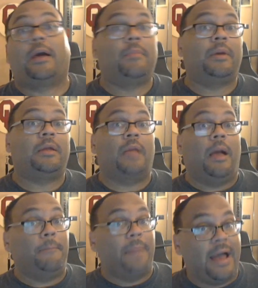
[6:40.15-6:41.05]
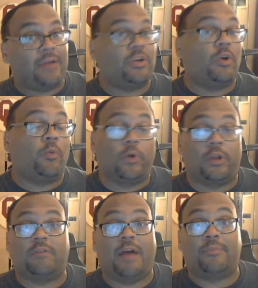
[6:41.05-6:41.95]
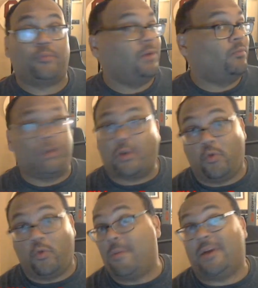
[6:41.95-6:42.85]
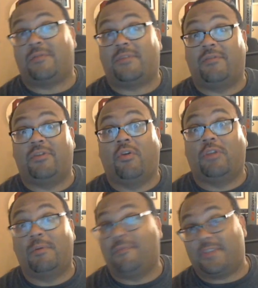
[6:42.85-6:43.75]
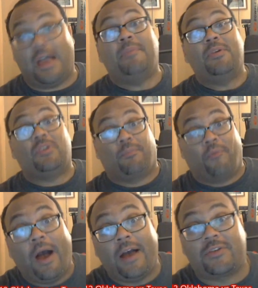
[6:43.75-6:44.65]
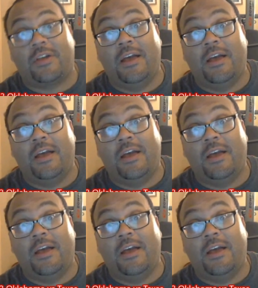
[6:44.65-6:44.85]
I mean, a passing, running type threat, and running quarterbacks have given Oklahoma fits. I'd be surprised